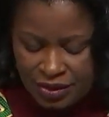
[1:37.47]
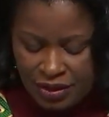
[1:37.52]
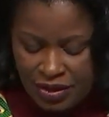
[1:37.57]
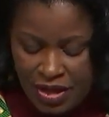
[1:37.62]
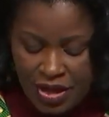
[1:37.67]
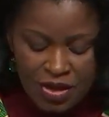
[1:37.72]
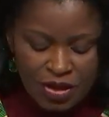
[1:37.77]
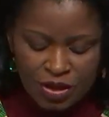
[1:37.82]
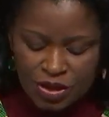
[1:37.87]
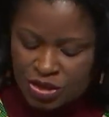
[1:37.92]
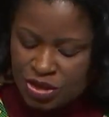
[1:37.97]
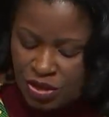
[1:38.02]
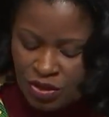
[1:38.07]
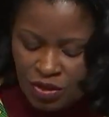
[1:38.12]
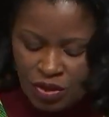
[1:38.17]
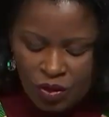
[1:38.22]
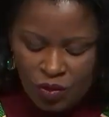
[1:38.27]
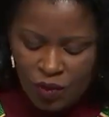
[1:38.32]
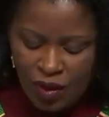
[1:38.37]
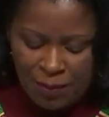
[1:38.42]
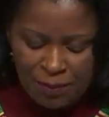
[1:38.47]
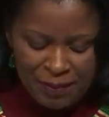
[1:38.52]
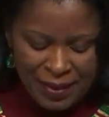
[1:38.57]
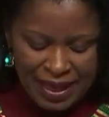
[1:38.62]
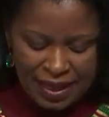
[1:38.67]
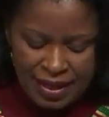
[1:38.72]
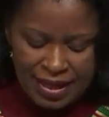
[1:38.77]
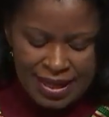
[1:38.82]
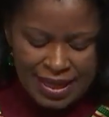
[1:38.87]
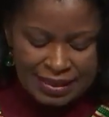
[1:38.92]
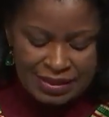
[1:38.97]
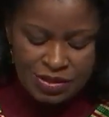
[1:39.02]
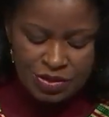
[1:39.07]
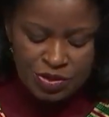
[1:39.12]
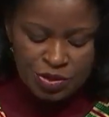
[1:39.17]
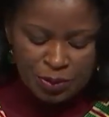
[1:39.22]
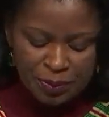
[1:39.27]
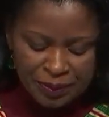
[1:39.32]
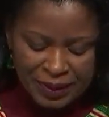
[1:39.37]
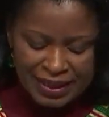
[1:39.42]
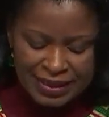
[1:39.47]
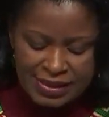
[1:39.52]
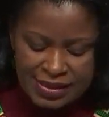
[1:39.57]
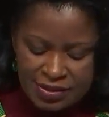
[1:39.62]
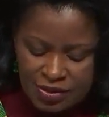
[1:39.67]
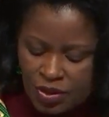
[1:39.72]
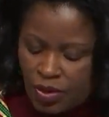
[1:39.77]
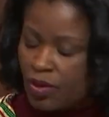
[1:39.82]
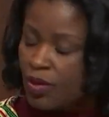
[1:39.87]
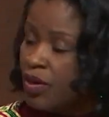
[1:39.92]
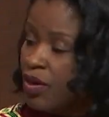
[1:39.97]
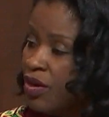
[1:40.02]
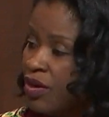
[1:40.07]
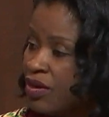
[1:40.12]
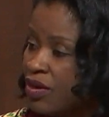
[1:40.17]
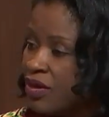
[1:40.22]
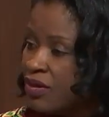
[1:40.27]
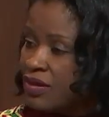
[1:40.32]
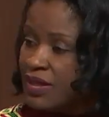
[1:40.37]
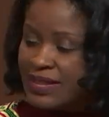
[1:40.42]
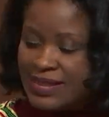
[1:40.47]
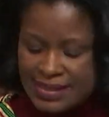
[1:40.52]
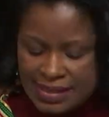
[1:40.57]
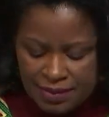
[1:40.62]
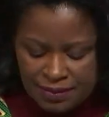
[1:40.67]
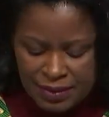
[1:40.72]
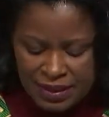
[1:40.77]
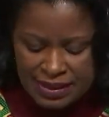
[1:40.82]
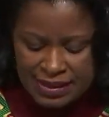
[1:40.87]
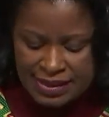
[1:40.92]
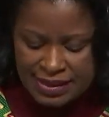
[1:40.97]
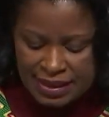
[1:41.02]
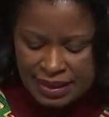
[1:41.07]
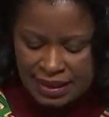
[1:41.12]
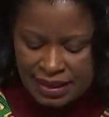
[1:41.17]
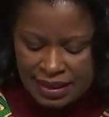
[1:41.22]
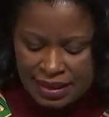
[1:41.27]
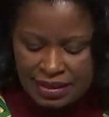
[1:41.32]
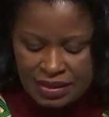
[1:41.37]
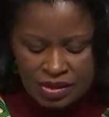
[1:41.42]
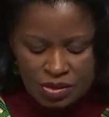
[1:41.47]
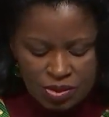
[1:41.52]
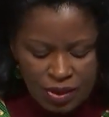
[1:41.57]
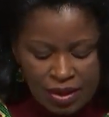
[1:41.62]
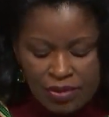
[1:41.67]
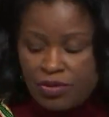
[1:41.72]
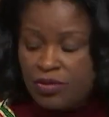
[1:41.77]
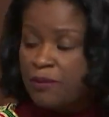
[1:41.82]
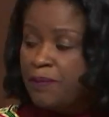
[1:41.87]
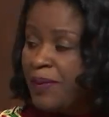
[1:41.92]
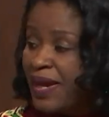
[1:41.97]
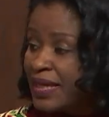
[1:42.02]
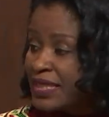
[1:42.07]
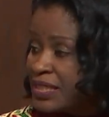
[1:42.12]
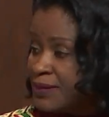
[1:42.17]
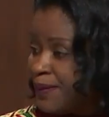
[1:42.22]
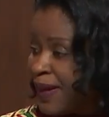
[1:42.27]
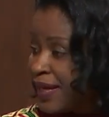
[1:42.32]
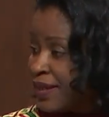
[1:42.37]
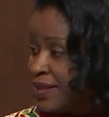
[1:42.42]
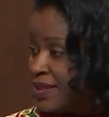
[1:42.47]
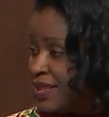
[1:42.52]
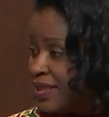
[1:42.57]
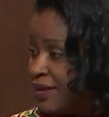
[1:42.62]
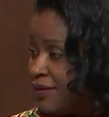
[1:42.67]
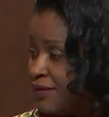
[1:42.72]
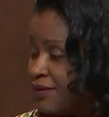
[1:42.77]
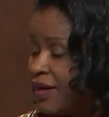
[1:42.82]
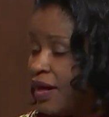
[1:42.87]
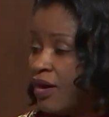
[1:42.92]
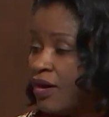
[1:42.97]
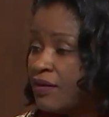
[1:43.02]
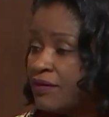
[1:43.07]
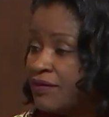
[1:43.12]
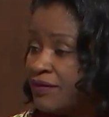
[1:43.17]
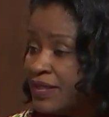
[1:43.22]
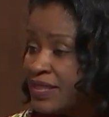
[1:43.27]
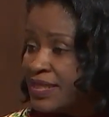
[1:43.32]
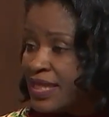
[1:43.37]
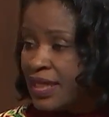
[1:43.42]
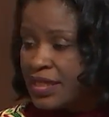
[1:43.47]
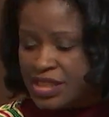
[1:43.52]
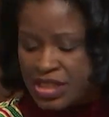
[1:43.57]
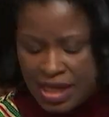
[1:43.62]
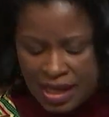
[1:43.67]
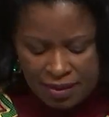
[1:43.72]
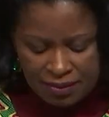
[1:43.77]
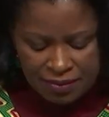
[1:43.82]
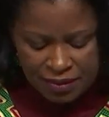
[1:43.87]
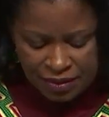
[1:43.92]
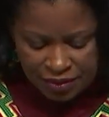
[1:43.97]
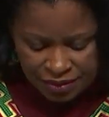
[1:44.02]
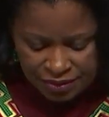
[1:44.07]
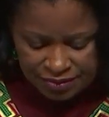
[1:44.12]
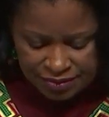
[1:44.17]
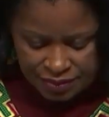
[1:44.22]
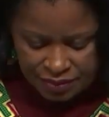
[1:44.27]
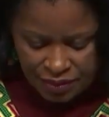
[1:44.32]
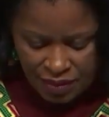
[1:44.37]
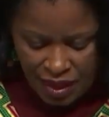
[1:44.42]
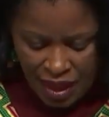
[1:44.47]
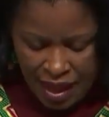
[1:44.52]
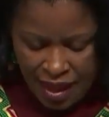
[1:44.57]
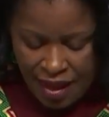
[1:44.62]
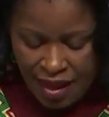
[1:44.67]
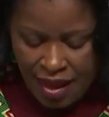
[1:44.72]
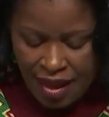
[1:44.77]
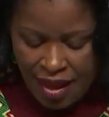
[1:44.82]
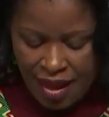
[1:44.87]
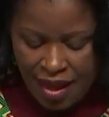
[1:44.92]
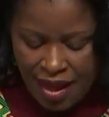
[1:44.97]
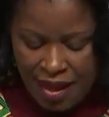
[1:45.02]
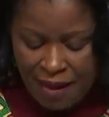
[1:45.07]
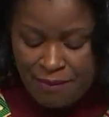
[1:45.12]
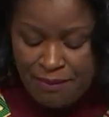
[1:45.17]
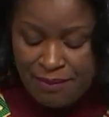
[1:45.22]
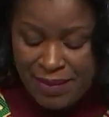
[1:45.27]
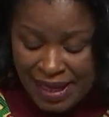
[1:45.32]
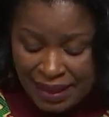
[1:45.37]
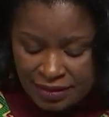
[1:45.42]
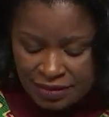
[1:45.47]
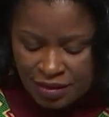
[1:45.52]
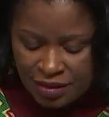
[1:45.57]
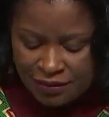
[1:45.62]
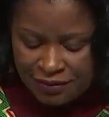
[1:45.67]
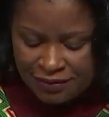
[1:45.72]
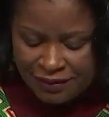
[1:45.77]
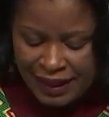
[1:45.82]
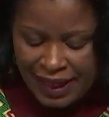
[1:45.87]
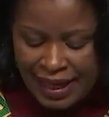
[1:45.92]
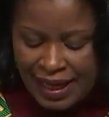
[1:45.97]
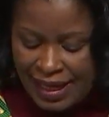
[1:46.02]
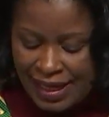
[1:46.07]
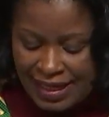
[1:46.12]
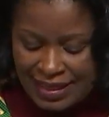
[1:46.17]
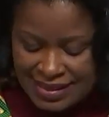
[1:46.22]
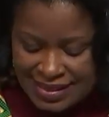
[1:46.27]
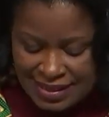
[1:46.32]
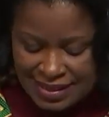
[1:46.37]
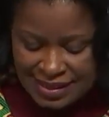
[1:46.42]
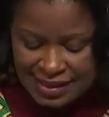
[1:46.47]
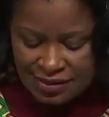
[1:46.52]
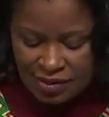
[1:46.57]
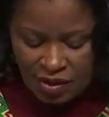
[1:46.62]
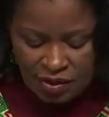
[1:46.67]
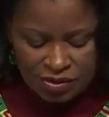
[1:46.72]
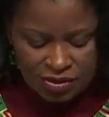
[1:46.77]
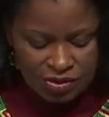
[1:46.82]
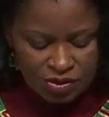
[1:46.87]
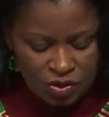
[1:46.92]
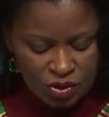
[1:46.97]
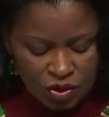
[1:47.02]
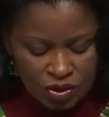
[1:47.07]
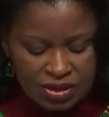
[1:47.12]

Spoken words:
You will have understood, colleagues, I do not believe that the elimination of CBC Radio-Canada is something that should be envisaged.